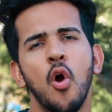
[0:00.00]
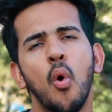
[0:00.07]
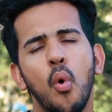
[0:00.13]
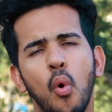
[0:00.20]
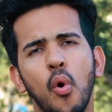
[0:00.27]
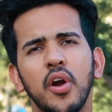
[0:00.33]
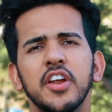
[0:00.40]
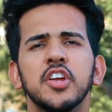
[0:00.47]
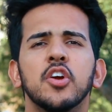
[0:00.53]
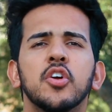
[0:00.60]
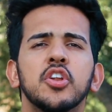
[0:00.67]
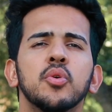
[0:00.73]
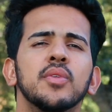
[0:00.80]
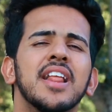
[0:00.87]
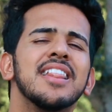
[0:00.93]
Or you could
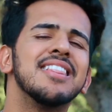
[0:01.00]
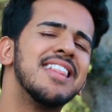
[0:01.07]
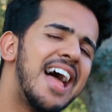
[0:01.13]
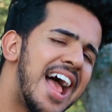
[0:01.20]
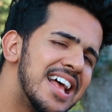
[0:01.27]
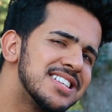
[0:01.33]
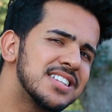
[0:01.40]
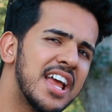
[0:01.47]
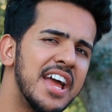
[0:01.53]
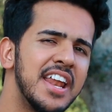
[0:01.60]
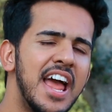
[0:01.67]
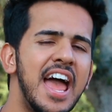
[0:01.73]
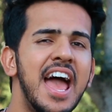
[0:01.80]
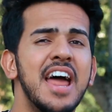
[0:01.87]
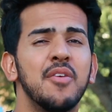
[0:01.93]
do the last kind
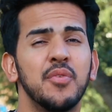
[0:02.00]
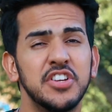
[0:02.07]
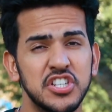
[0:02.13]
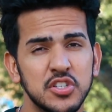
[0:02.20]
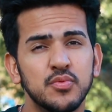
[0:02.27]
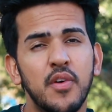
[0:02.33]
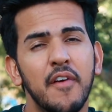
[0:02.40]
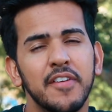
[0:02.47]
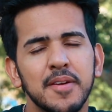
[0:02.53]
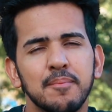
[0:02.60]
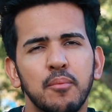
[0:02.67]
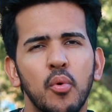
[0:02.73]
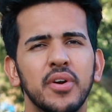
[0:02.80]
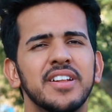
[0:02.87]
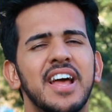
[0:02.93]
of ad, which is very
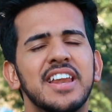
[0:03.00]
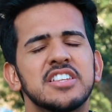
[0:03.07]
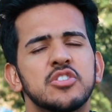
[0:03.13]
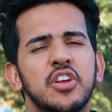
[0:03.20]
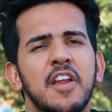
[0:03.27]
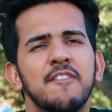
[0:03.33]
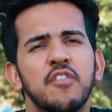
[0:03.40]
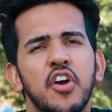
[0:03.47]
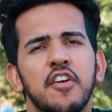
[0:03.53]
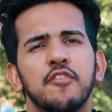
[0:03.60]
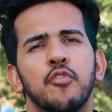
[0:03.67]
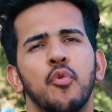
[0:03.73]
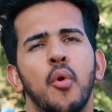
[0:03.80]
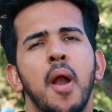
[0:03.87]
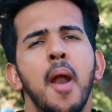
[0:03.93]
important, that is to convert
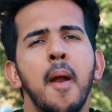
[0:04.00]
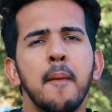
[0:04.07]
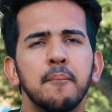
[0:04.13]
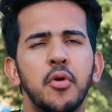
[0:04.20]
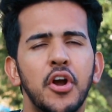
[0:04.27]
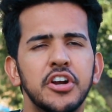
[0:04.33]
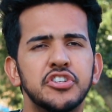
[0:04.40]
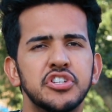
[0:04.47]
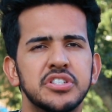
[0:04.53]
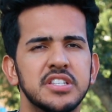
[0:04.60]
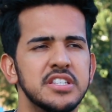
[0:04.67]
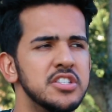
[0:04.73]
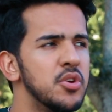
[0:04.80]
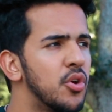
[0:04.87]
for purchases.